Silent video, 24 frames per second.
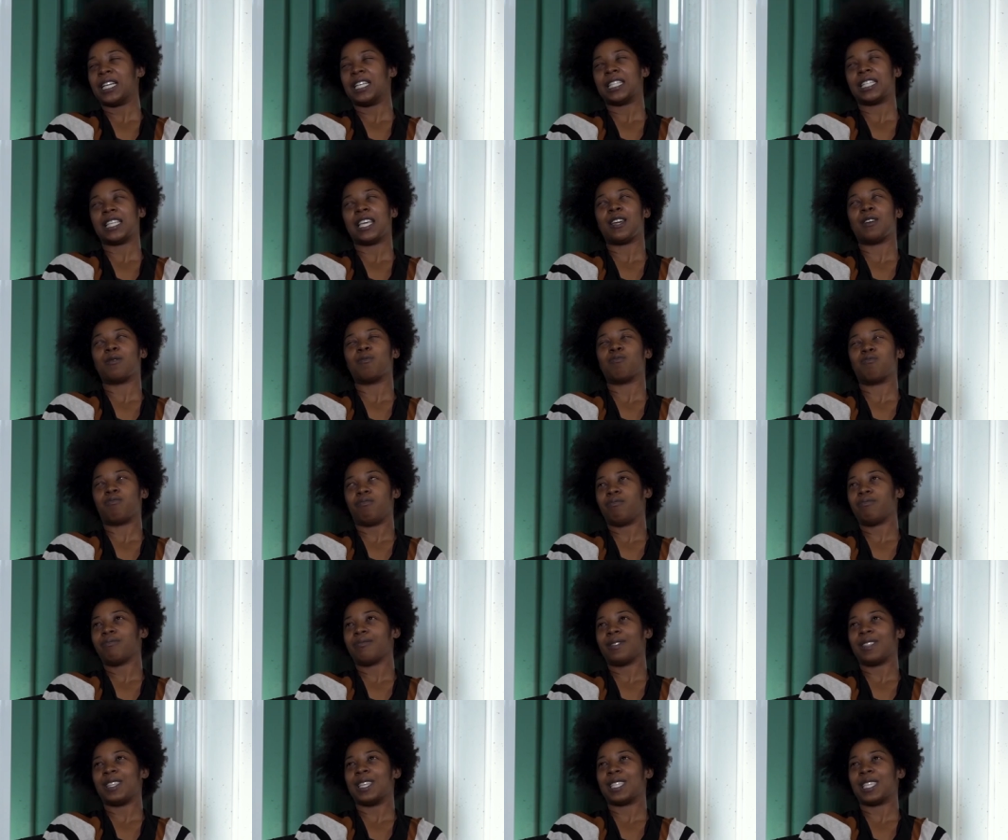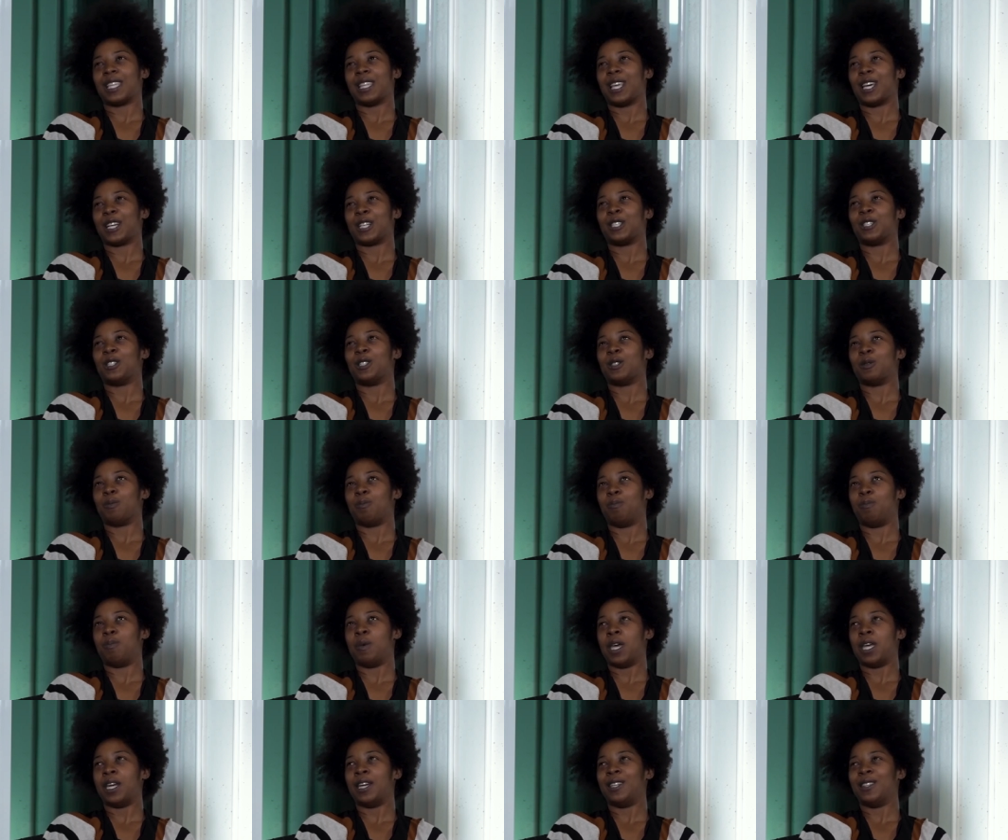it's like this election's
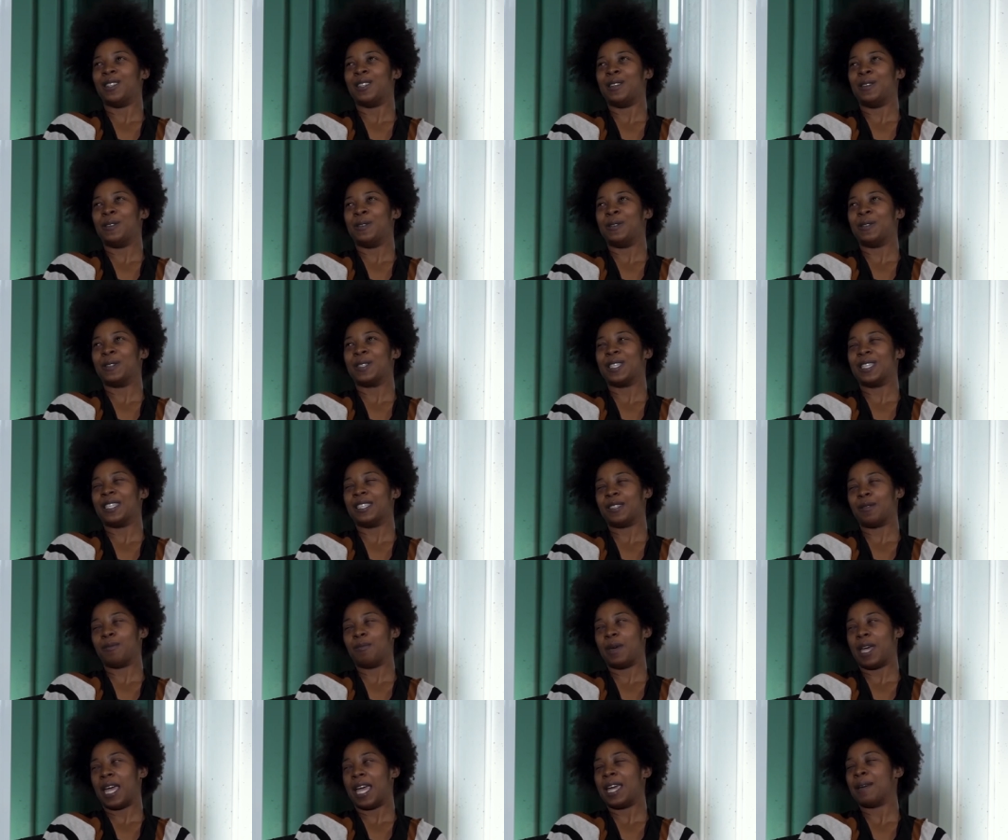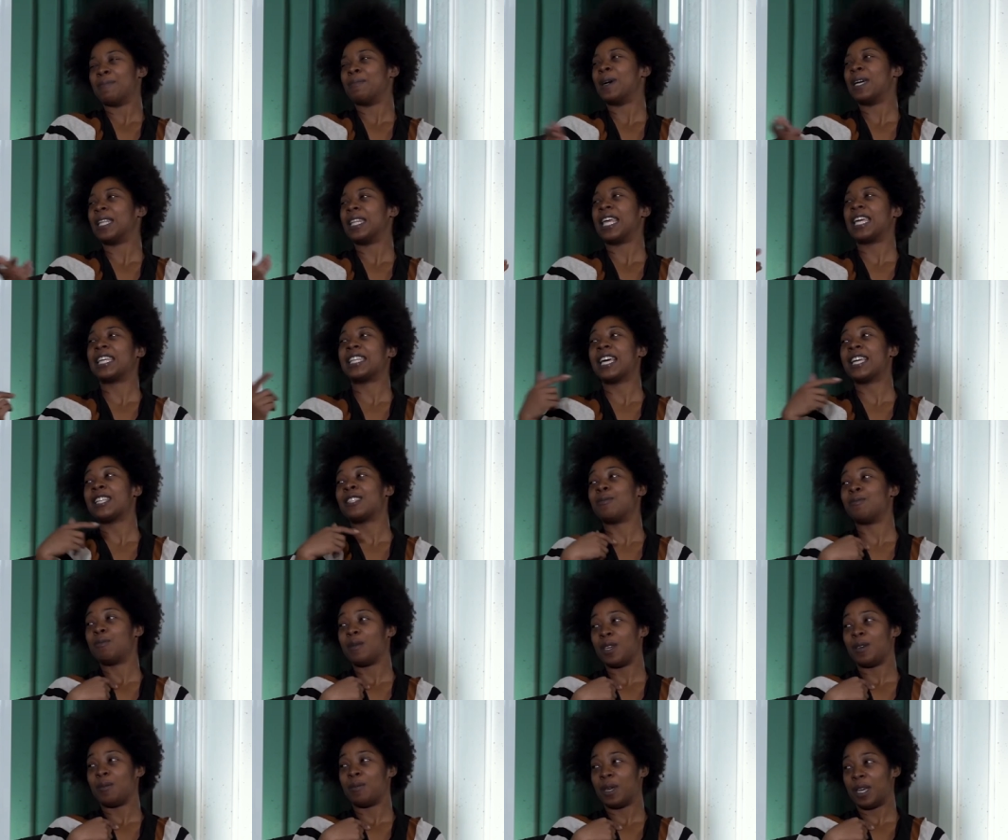been in the news since May, but like yeah. that's
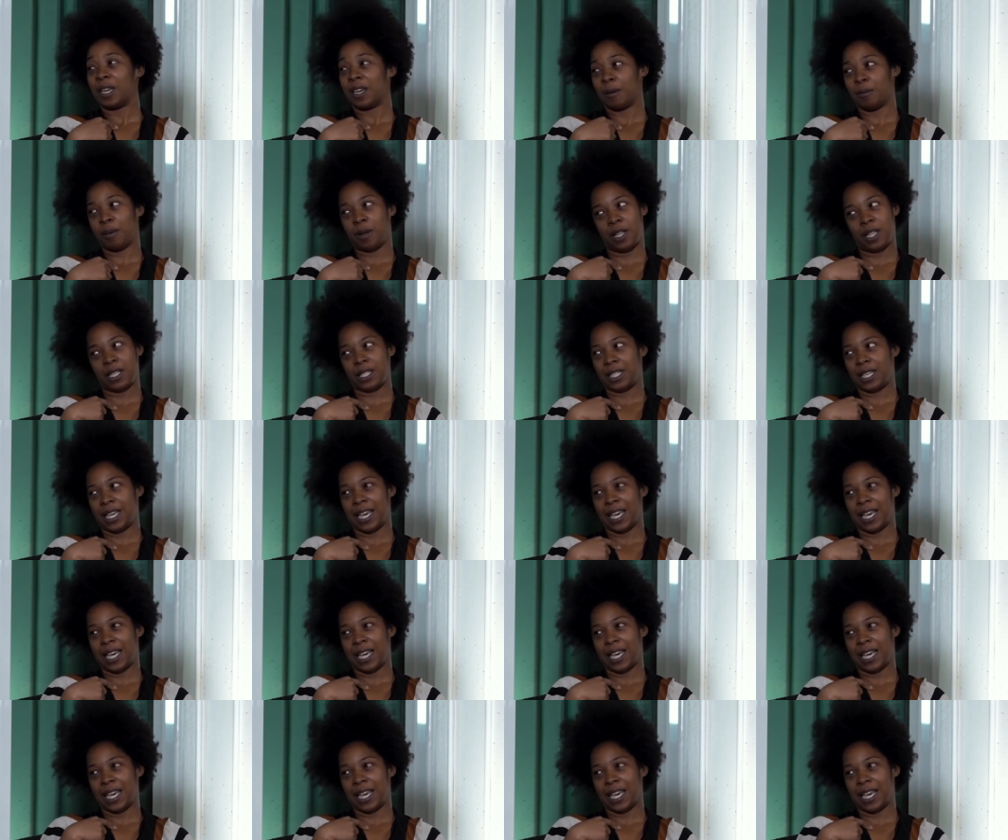me being a policy